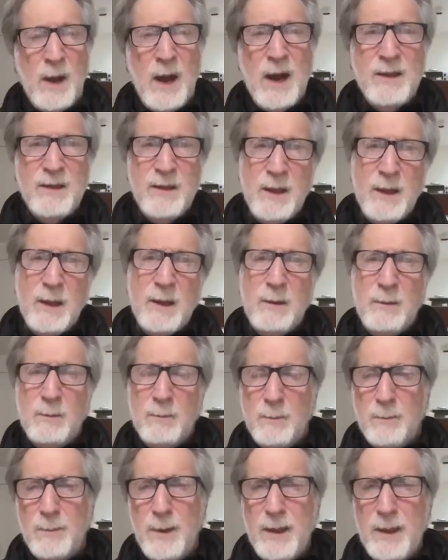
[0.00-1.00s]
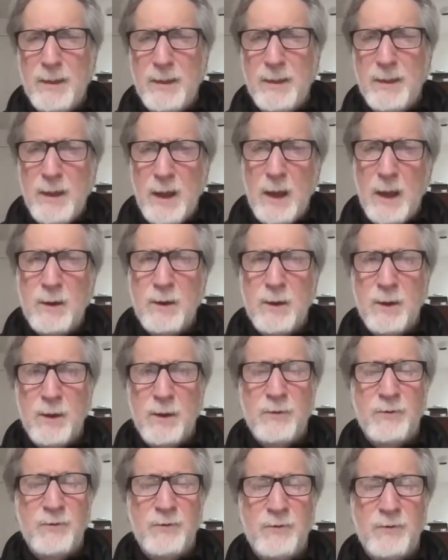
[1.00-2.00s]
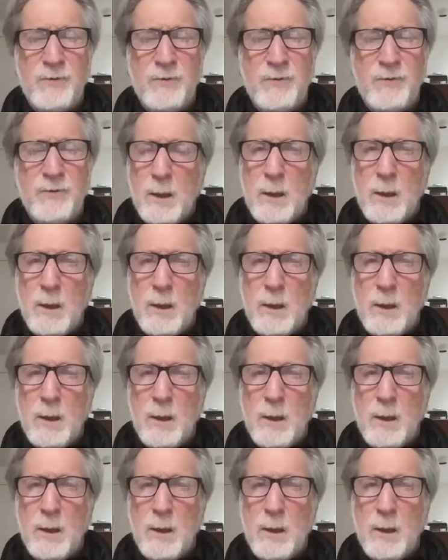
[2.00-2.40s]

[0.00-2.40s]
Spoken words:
I think by the end of the film,